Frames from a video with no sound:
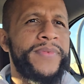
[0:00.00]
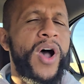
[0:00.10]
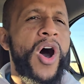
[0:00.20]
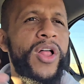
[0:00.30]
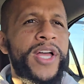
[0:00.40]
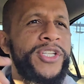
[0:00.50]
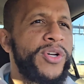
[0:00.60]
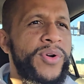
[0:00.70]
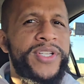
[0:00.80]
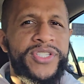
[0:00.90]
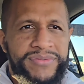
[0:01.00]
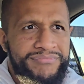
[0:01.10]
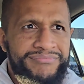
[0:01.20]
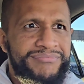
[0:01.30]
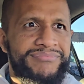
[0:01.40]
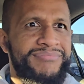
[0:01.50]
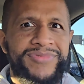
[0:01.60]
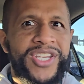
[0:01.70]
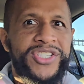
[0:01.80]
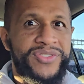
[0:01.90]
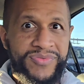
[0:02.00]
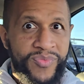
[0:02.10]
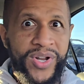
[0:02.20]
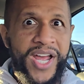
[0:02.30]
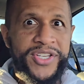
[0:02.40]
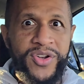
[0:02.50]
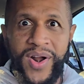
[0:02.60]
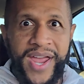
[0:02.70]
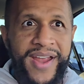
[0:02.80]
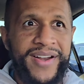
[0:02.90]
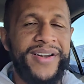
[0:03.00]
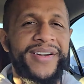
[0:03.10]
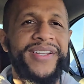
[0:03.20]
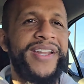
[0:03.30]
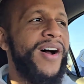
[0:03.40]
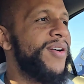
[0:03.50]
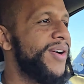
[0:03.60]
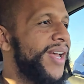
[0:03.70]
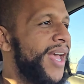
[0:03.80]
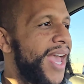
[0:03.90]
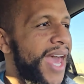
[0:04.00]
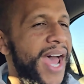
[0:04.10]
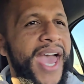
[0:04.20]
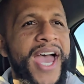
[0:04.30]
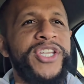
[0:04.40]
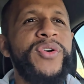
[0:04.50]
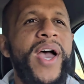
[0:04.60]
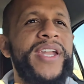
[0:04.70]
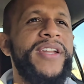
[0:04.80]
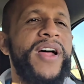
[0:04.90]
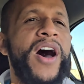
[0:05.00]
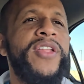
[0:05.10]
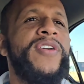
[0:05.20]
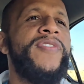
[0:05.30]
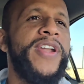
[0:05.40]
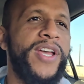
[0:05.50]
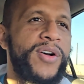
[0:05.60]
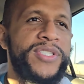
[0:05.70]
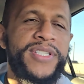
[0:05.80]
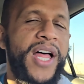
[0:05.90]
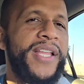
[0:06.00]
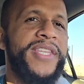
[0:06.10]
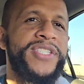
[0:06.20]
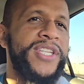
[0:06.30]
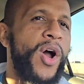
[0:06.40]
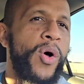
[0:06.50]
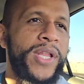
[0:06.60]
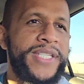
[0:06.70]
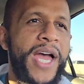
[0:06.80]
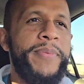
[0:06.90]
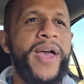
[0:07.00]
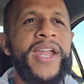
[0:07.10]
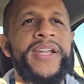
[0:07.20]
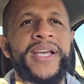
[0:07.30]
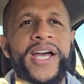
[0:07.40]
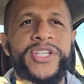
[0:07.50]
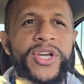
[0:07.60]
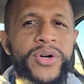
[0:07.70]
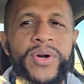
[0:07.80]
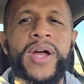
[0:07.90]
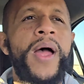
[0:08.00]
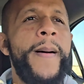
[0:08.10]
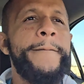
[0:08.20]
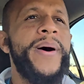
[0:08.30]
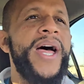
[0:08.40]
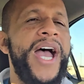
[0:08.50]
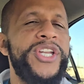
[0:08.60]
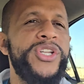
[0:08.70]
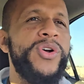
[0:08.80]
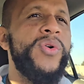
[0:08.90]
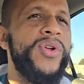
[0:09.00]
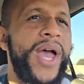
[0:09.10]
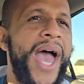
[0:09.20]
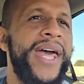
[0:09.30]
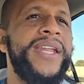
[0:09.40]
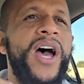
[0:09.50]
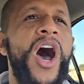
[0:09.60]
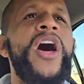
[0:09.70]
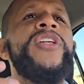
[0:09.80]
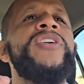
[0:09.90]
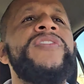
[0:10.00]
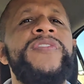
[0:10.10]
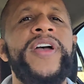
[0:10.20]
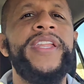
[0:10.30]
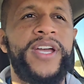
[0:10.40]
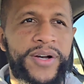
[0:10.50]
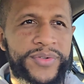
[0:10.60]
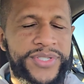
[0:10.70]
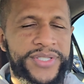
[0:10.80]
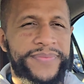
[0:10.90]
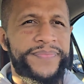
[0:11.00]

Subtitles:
All I do is just what I do right here, you know? And I do edit other videos. It's not like this is the only type of editing I do, but I do edit other videos.